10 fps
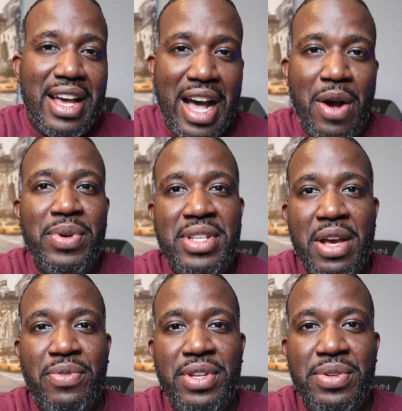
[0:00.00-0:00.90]
I would
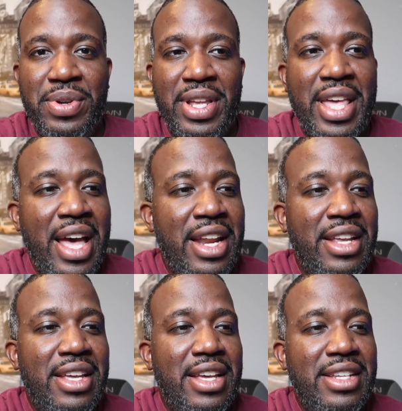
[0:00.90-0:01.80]
definitely do it
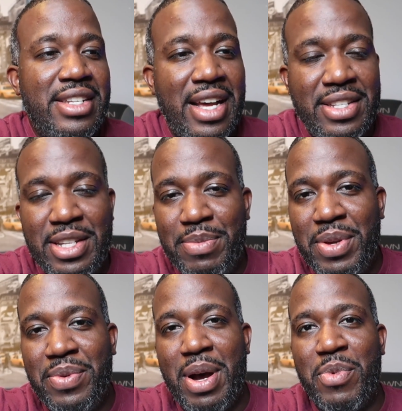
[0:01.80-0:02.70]
again. It's not
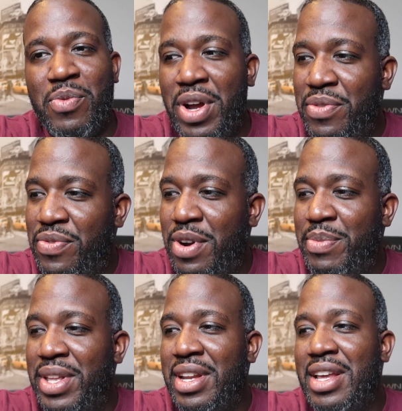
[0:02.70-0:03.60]
something where I'm gonna run
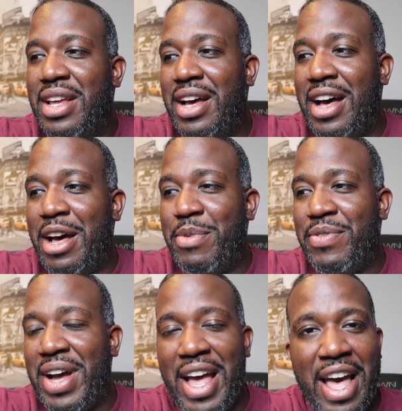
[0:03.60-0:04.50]
from it.
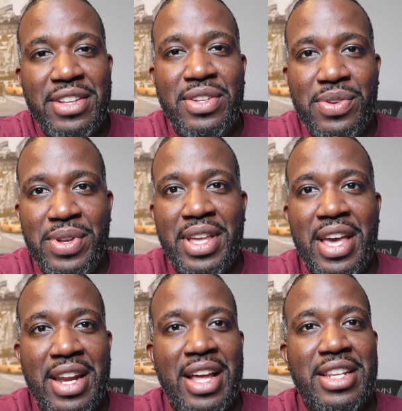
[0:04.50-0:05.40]
If I had to do it
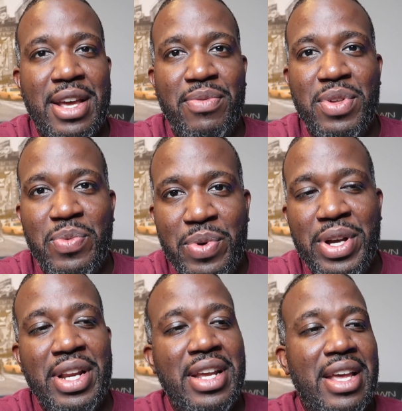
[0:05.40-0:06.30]
again, I definitely
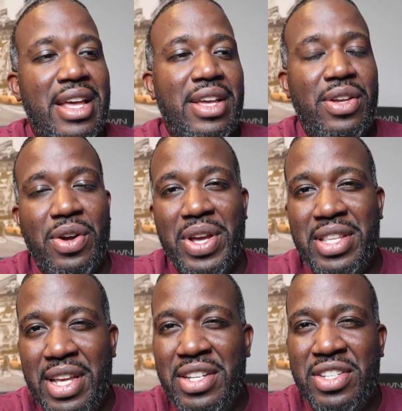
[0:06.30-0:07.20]
would. You know,
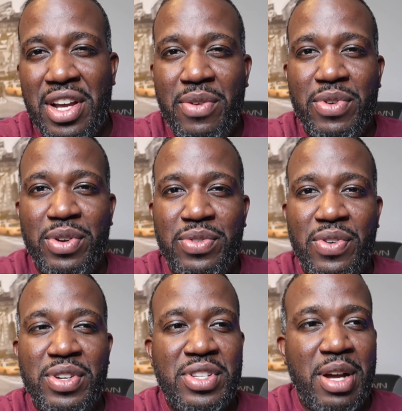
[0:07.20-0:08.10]
it did suck for those
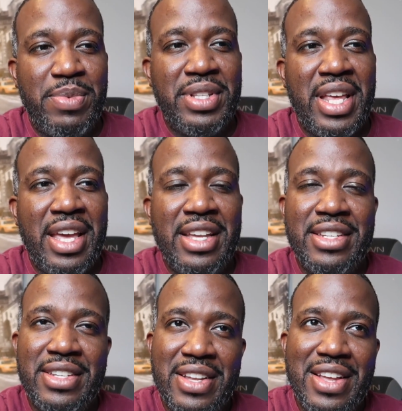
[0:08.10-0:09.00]
first couple
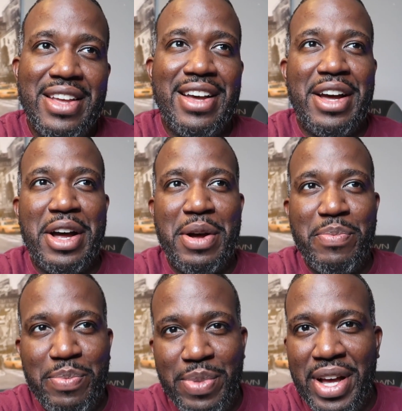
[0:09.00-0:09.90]
days,
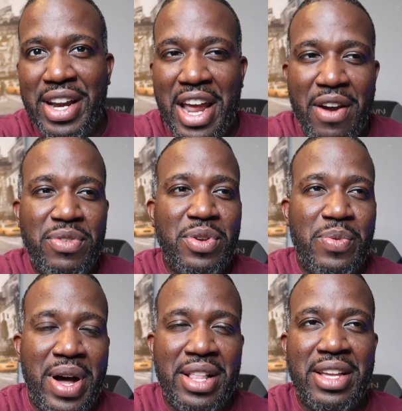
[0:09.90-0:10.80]
but after a
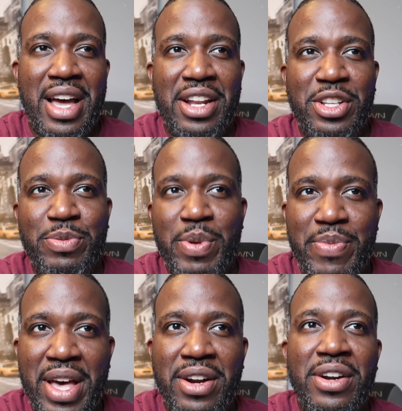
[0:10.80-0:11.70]
while it got a little bit
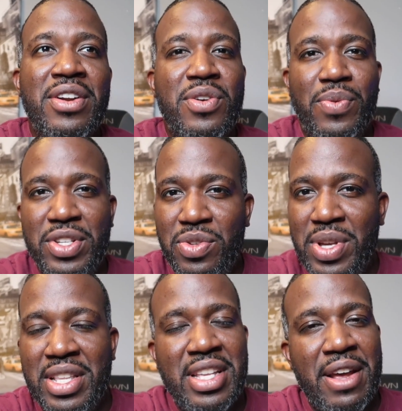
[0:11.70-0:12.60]
better. Once you
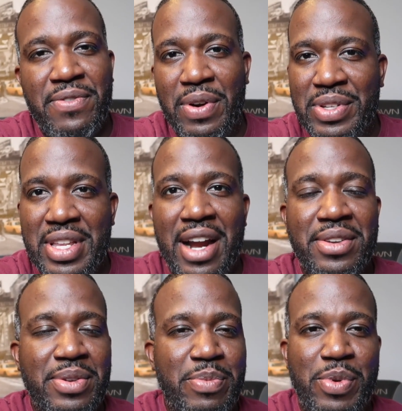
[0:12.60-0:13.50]
get to that first
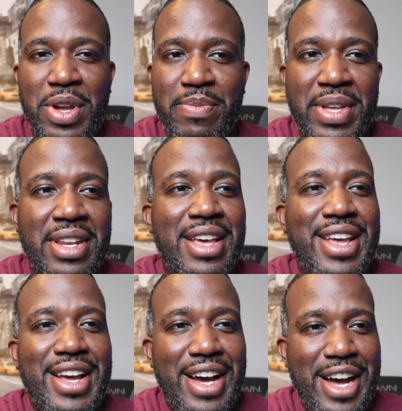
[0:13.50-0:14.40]
doctor appointment
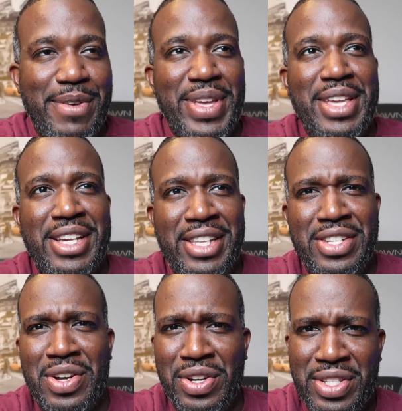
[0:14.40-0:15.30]
and he
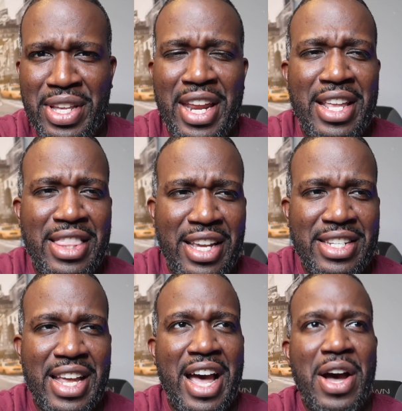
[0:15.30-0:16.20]
starts cleaning
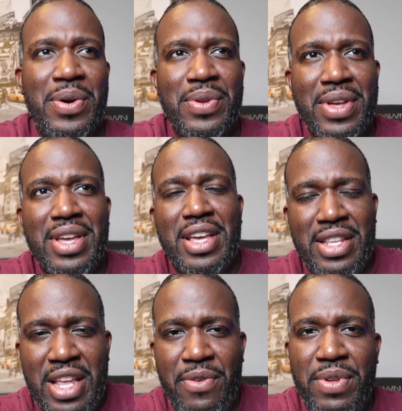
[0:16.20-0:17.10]
things out,
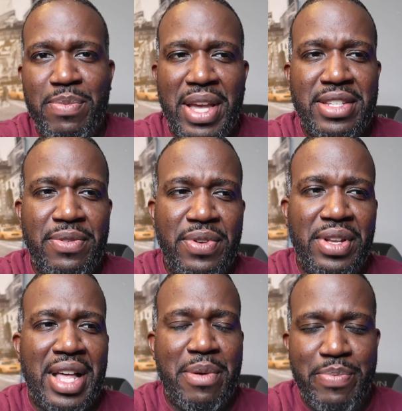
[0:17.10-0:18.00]
it definitely makes it feel
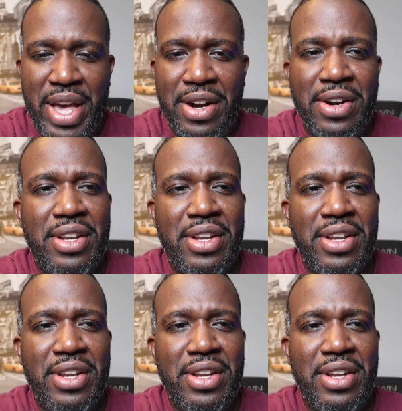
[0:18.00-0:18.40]
a lot better.